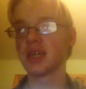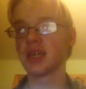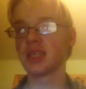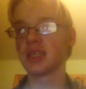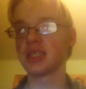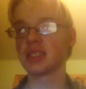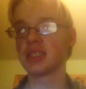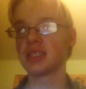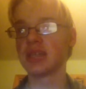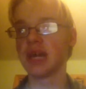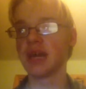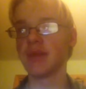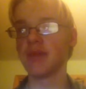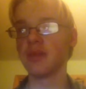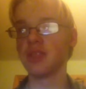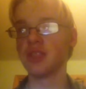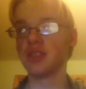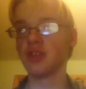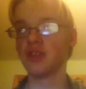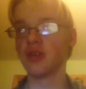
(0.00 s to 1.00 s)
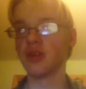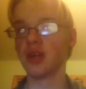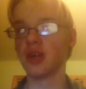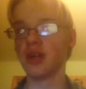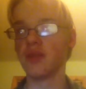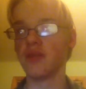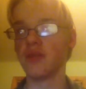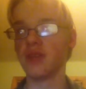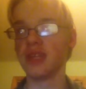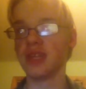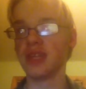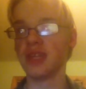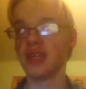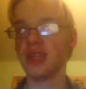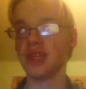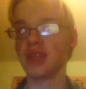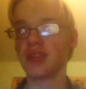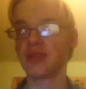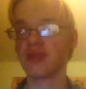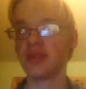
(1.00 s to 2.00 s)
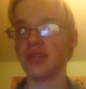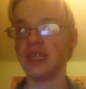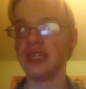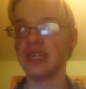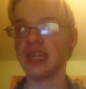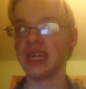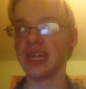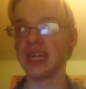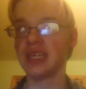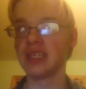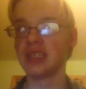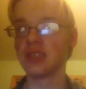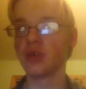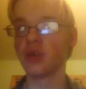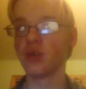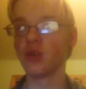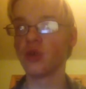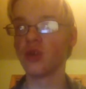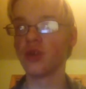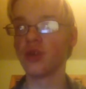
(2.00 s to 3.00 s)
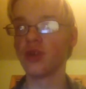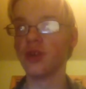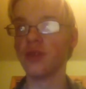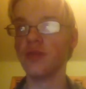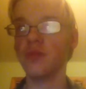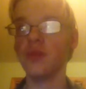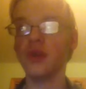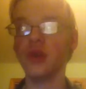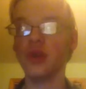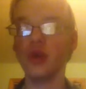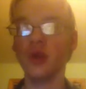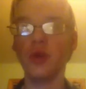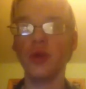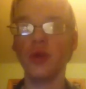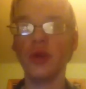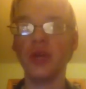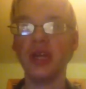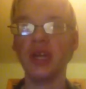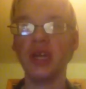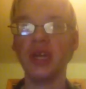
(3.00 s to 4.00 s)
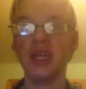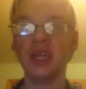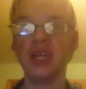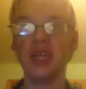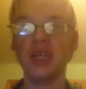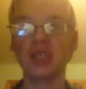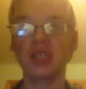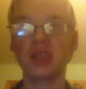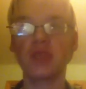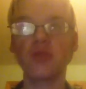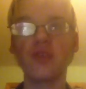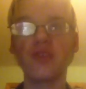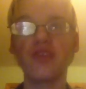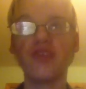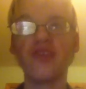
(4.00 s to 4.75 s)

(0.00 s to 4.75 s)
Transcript: stop Majora within 3 days, or the moon is going to